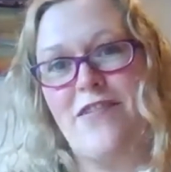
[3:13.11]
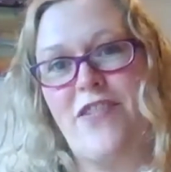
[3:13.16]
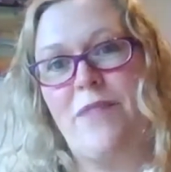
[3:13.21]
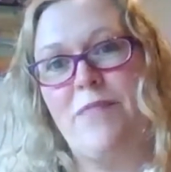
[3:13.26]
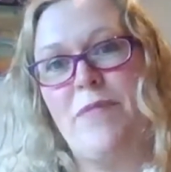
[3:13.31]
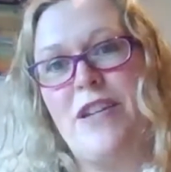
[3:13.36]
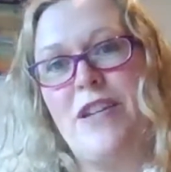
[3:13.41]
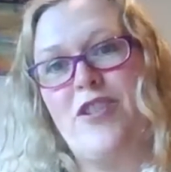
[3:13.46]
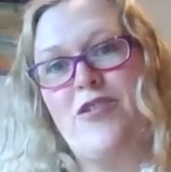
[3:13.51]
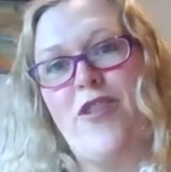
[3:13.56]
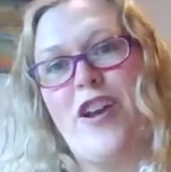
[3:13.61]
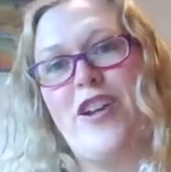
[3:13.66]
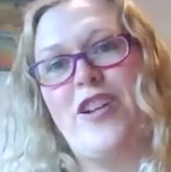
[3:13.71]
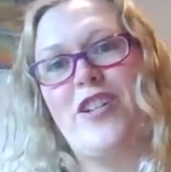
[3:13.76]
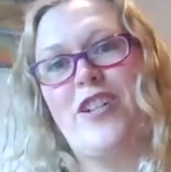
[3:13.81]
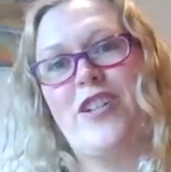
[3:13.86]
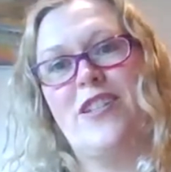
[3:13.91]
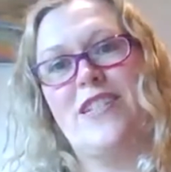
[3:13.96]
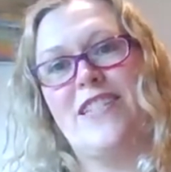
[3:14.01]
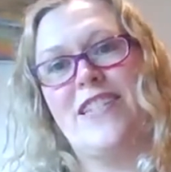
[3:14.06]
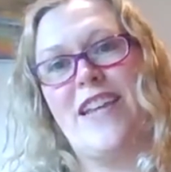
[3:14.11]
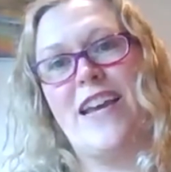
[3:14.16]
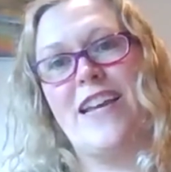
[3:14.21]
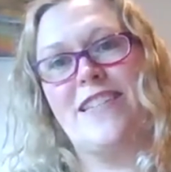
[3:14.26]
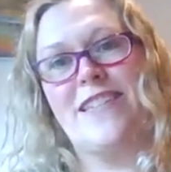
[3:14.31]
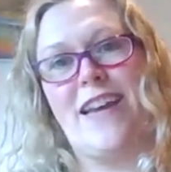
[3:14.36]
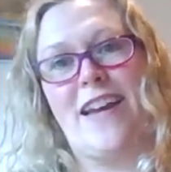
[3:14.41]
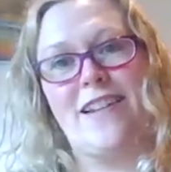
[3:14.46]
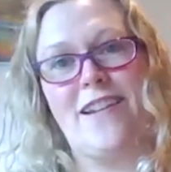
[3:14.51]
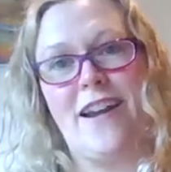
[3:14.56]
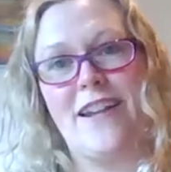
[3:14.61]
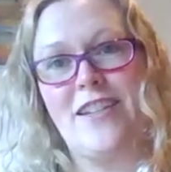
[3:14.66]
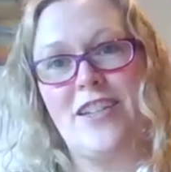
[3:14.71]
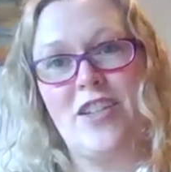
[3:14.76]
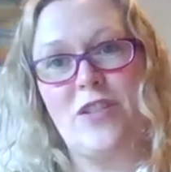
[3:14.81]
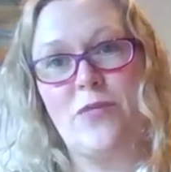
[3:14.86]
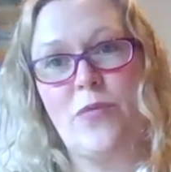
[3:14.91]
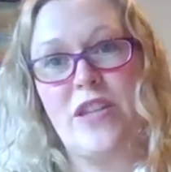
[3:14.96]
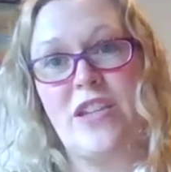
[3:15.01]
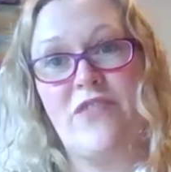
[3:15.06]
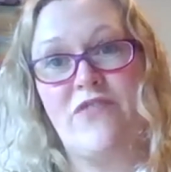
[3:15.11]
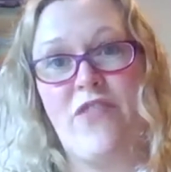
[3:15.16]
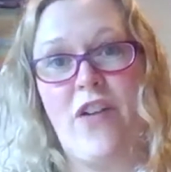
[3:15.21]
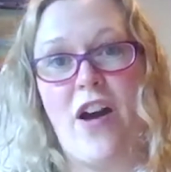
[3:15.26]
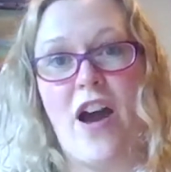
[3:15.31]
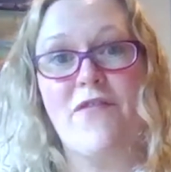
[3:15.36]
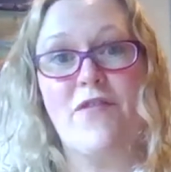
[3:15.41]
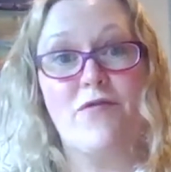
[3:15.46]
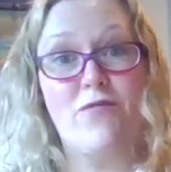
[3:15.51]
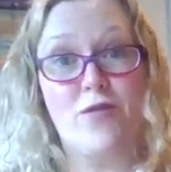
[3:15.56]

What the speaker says: of the Administration Estates Act 1925